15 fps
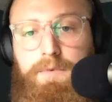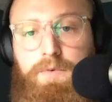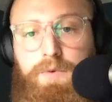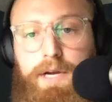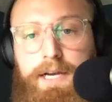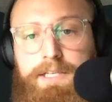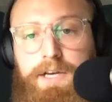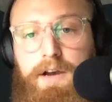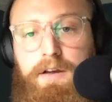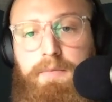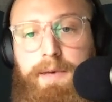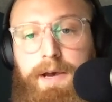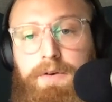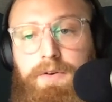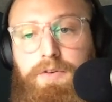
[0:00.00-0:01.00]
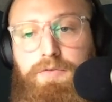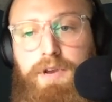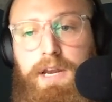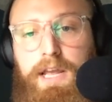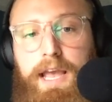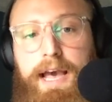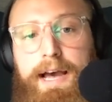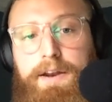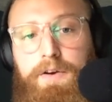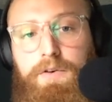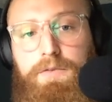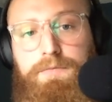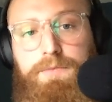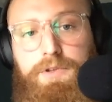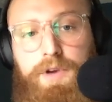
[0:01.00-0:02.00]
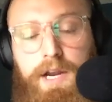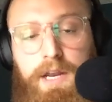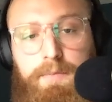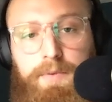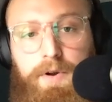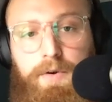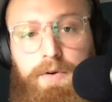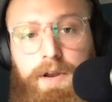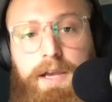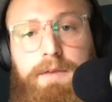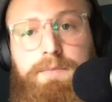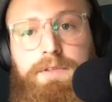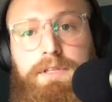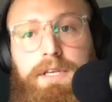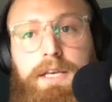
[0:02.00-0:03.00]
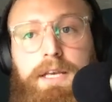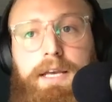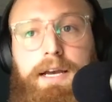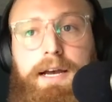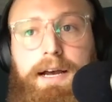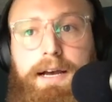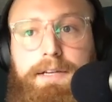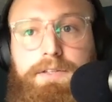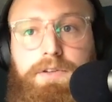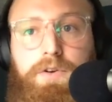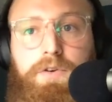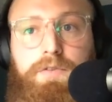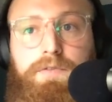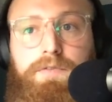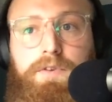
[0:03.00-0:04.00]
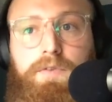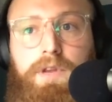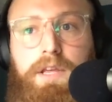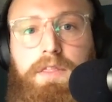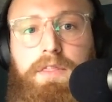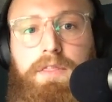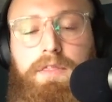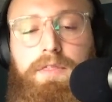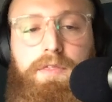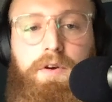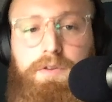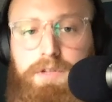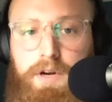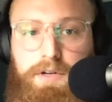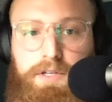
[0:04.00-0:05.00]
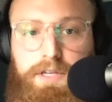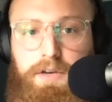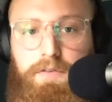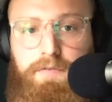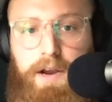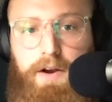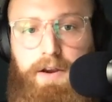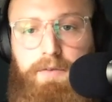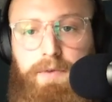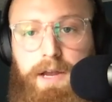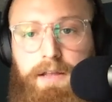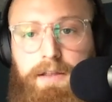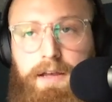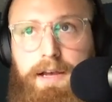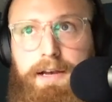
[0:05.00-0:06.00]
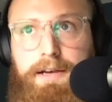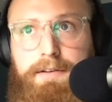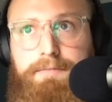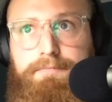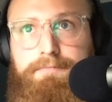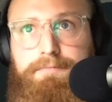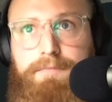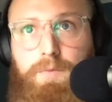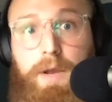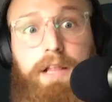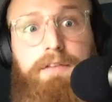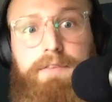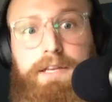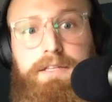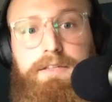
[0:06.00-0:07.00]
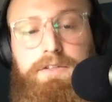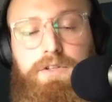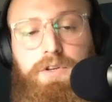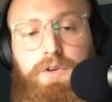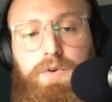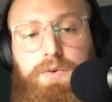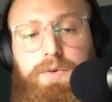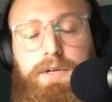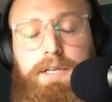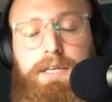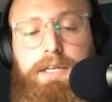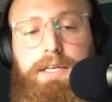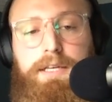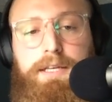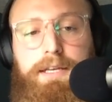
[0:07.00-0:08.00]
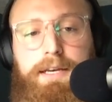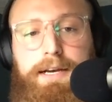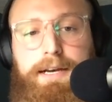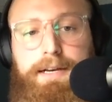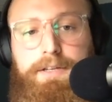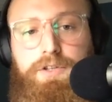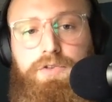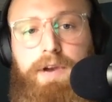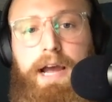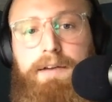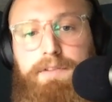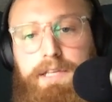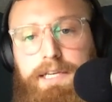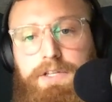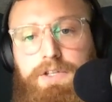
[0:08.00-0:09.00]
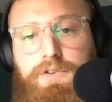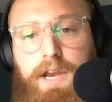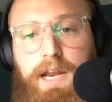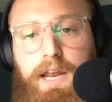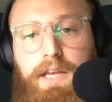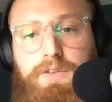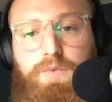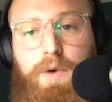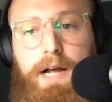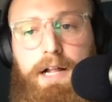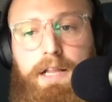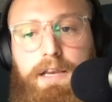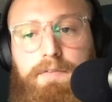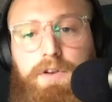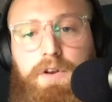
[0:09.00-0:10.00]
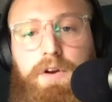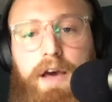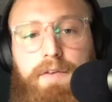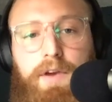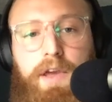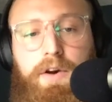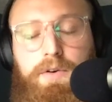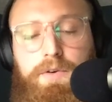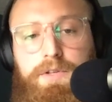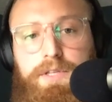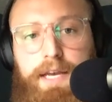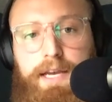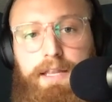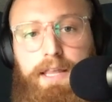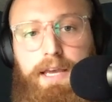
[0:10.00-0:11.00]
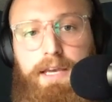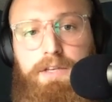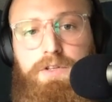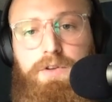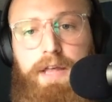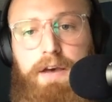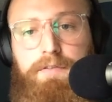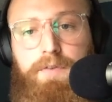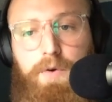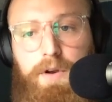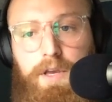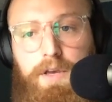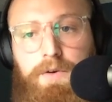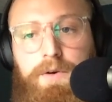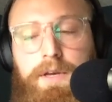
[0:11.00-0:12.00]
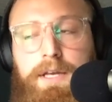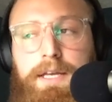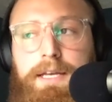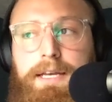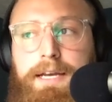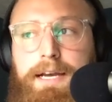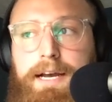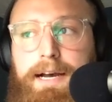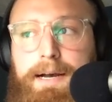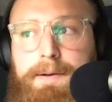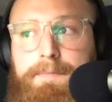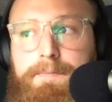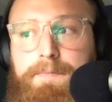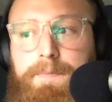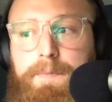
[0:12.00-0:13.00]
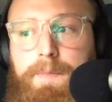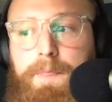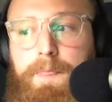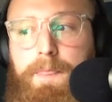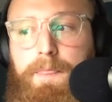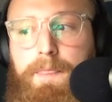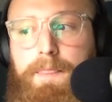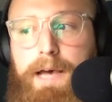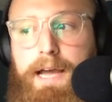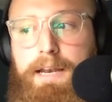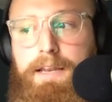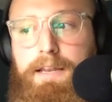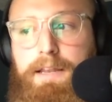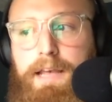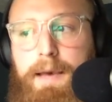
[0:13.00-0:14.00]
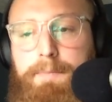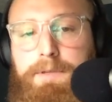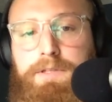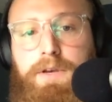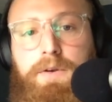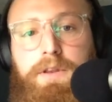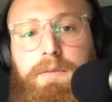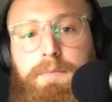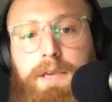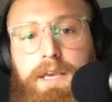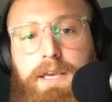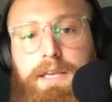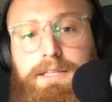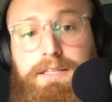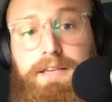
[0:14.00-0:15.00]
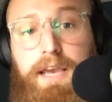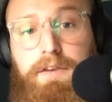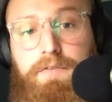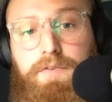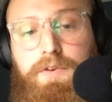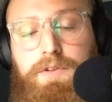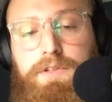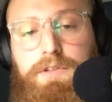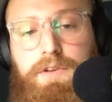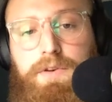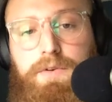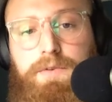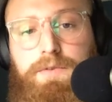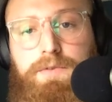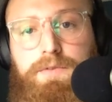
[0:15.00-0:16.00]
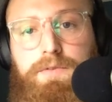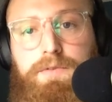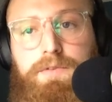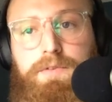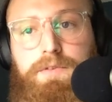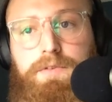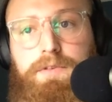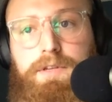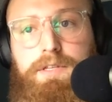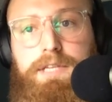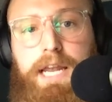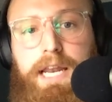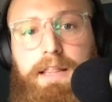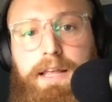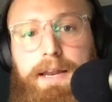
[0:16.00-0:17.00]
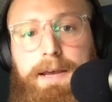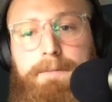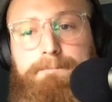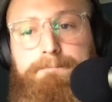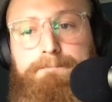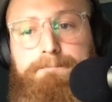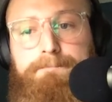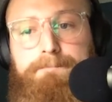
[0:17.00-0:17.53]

where I talk about creating at-home training programs. So if you need, those are still very relevant to traveling and training as well. Like if you don't have a coach that can do that for you, that episode can be insightful to setting that up.